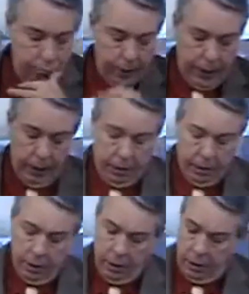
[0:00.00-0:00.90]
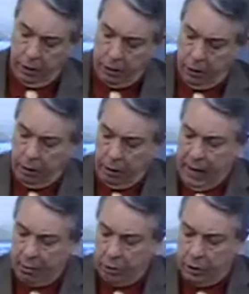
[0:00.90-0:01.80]
Now, Let's turn our
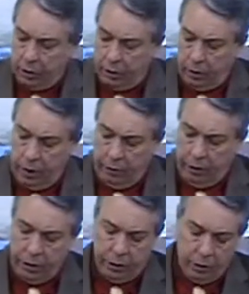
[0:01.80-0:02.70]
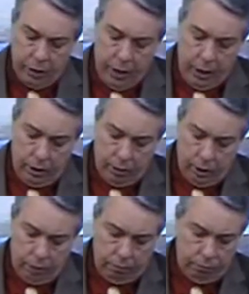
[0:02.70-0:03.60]
Bibles to Ephesians 6.